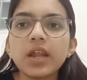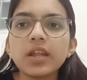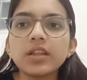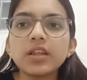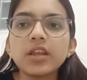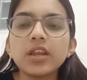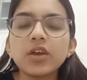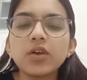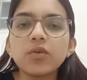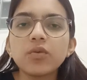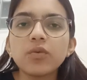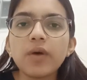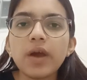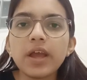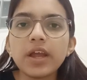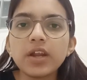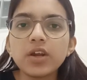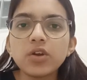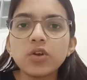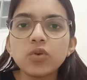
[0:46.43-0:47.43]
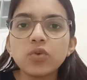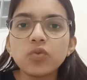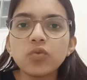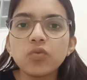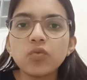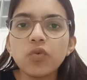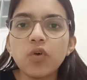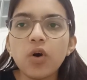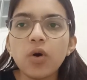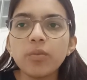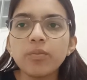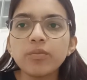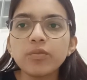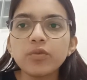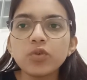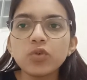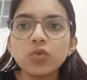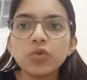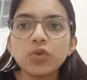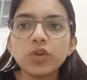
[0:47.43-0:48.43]
required to form
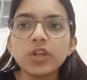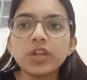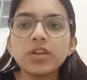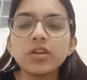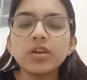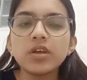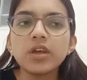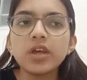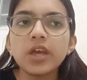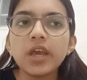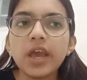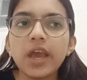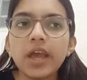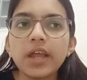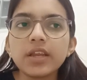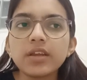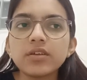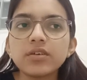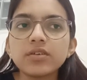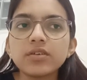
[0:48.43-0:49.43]
urine and